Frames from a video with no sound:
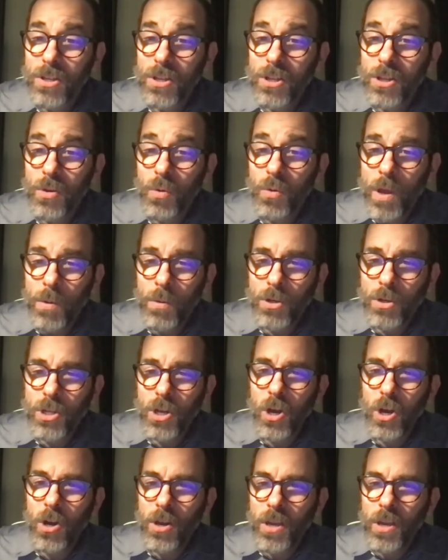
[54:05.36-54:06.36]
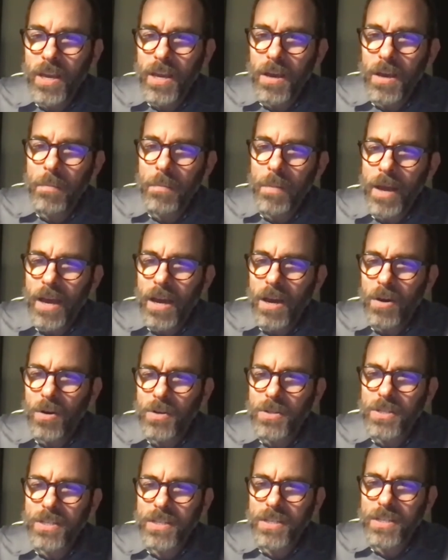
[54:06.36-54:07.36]
We were talking
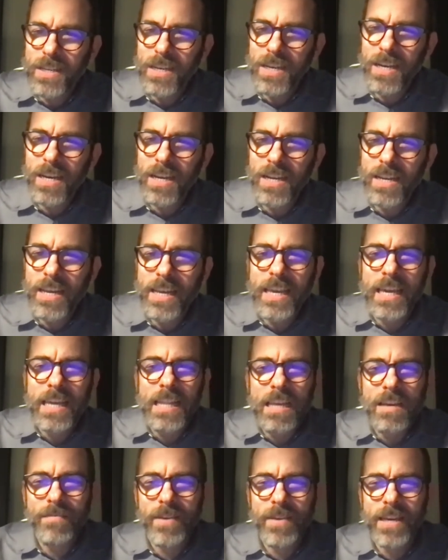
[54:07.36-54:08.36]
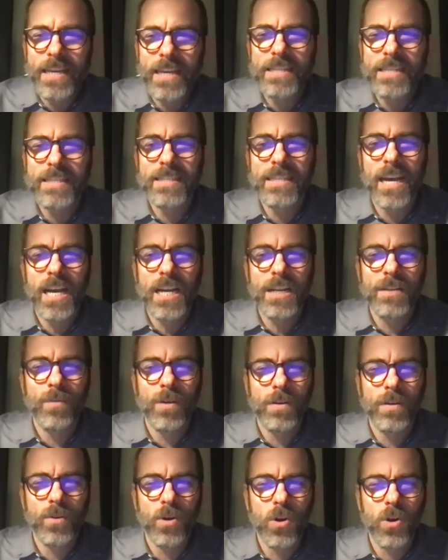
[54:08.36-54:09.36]
about Niki living inside of one
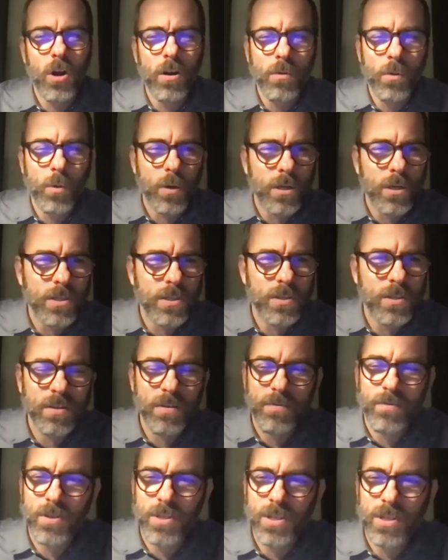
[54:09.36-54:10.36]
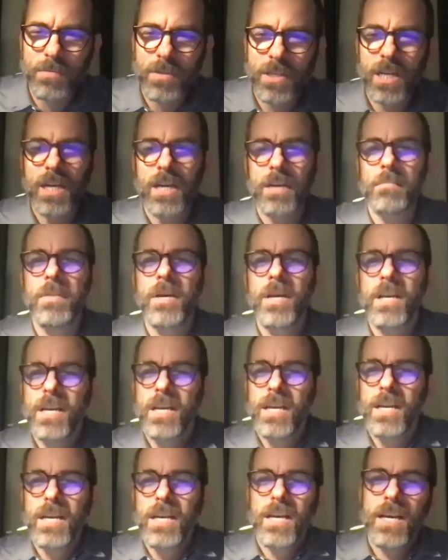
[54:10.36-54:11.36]
of her artworks for some time.
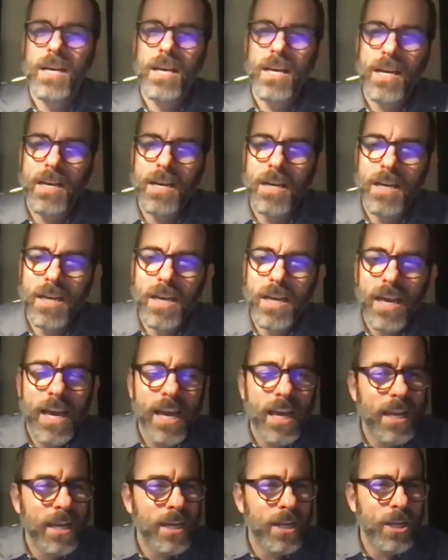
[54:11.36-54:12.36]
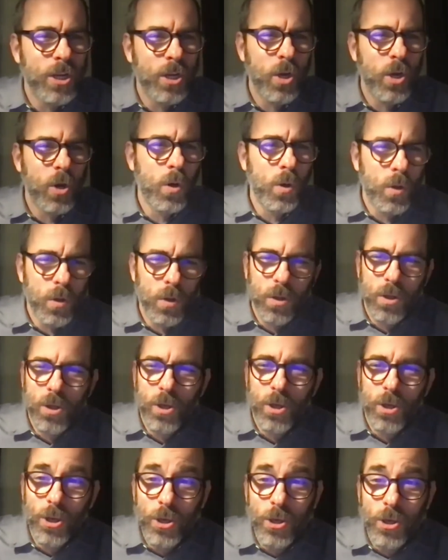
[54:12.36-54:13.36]
And Nicole,
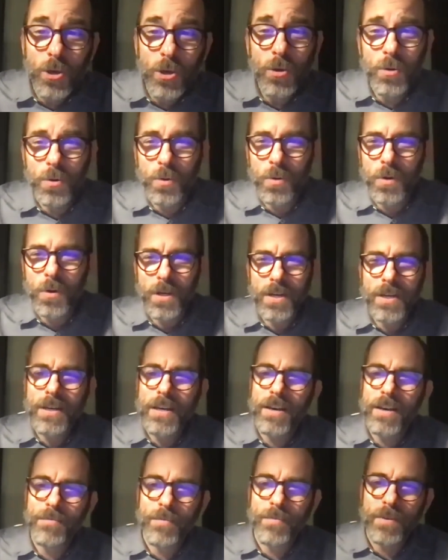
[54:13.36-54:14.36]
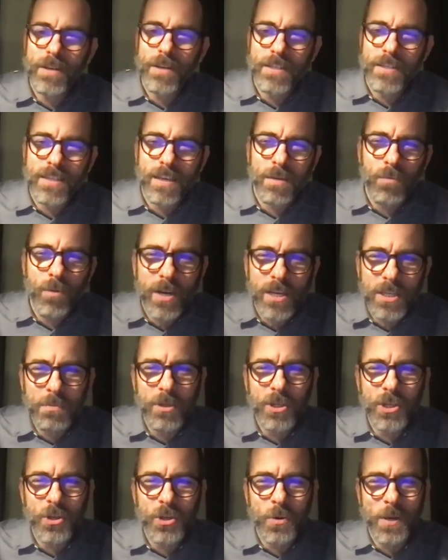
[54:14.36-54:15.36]
you have in some ways
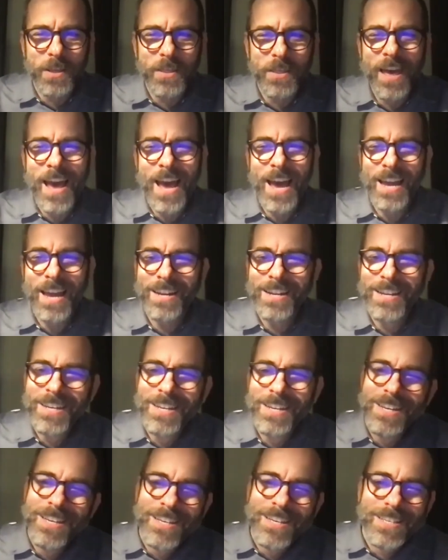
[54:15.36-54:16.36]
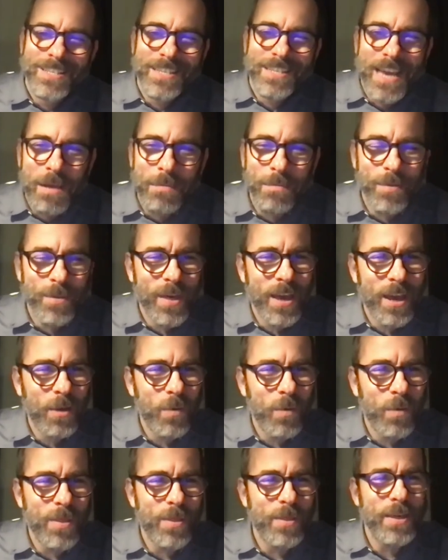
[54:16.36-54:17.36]
been doing that same thing
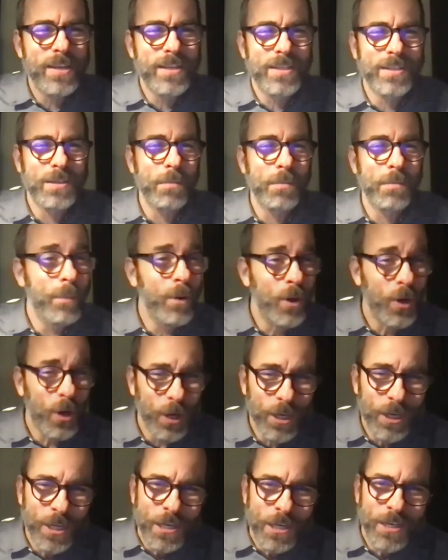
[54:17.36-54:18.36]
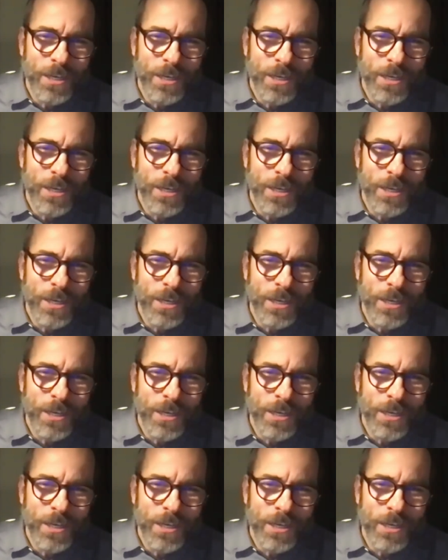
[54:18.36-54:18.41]
with this book.